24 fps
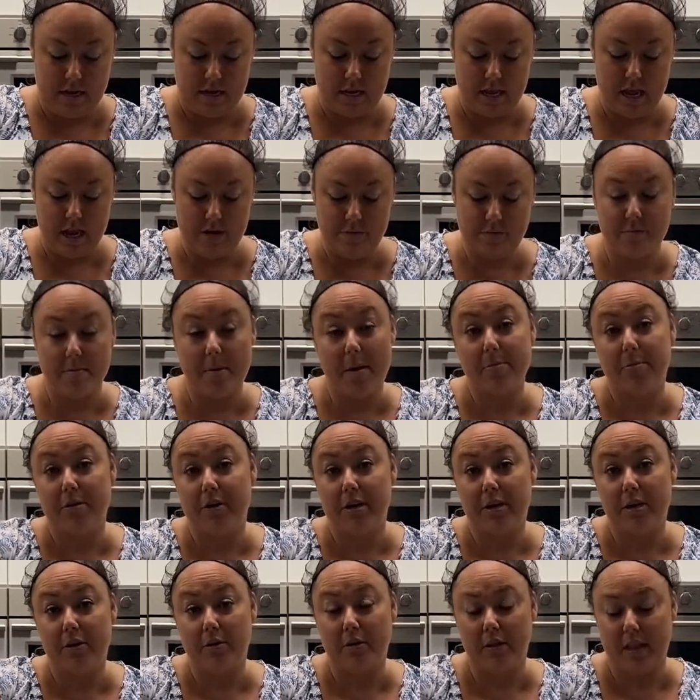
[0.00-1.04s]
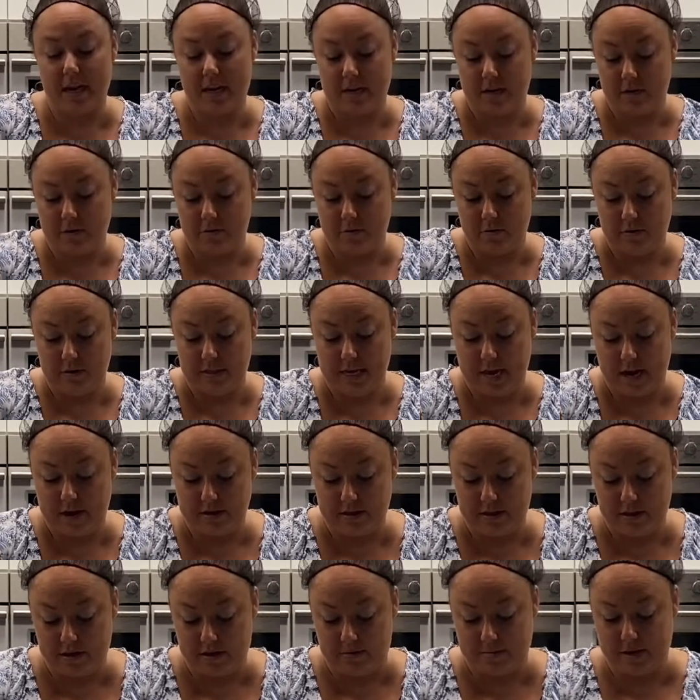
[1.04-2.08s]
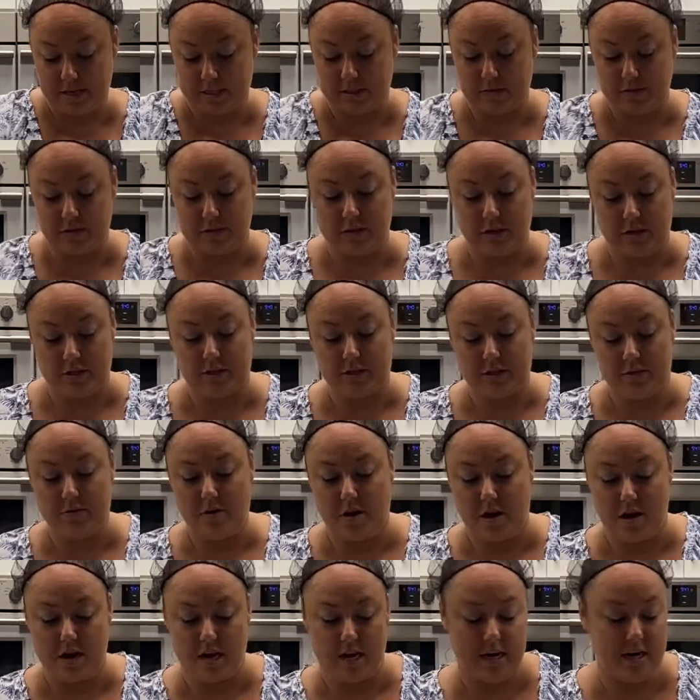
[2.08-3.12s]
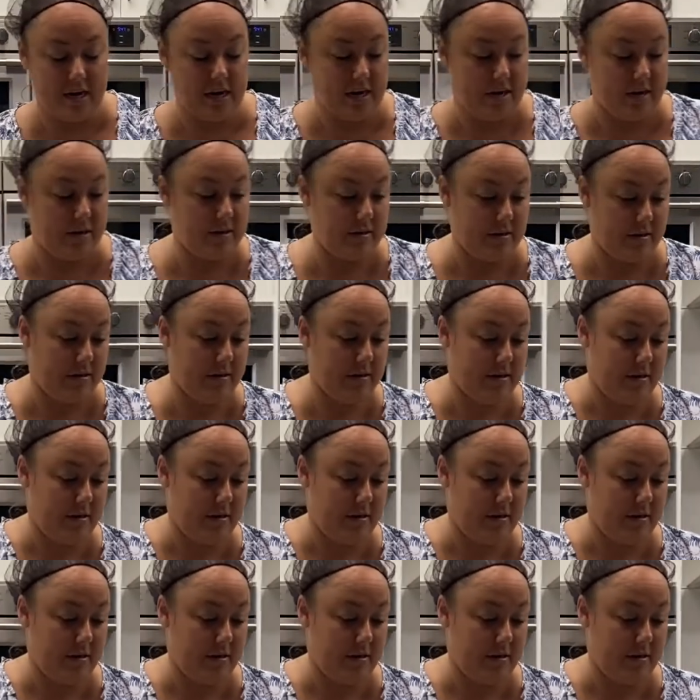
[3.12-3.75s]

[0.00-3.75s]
Again, remember to let it cool down a little bit so it's not too hot in here.